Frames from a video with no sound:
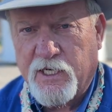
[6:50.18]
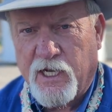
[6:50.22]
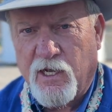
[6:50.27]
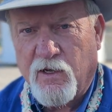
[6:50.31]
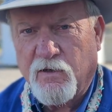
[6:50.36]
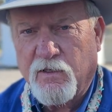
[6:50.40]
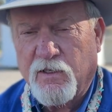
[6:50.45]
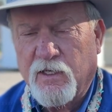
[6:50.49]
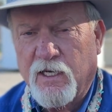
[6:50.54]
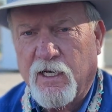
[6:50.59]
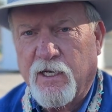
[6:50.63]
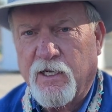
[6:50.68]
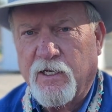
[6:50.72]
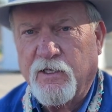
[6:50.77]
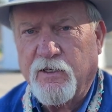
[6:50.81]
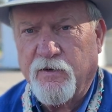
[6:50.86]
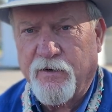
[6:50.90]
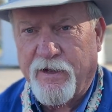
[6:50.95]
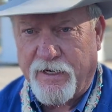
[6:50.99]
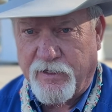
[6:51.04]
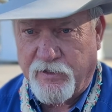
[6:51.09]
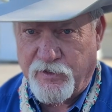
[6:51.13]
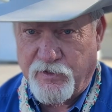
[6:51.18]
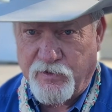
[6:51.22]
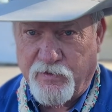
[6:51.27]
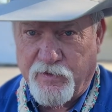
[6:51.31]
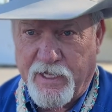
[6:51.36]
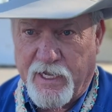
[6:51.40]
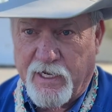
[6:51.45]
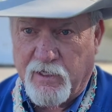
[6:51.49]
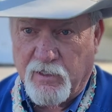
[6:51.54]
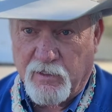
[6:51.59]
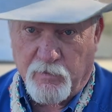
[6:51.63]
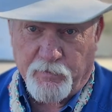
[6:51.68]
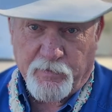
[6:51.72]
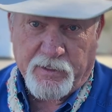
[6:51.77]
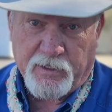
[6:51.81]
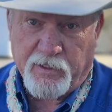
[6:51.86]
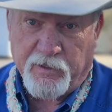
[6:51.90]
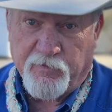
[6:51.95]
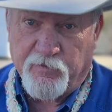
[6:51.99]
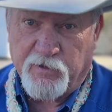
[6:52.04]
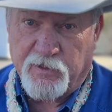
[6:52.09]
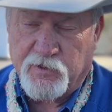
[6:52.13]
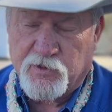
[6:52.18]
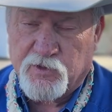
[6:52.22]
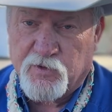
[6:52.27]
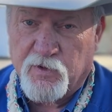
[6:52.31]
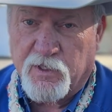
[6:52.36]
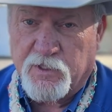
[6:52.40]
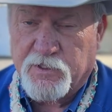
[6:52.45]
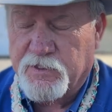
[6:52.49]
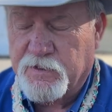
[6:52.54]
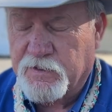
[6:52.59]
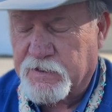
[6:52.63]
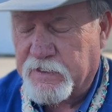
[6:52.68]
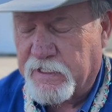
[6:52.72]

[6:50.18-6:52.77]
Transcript: out. You know how to do that. It'll be given instructions,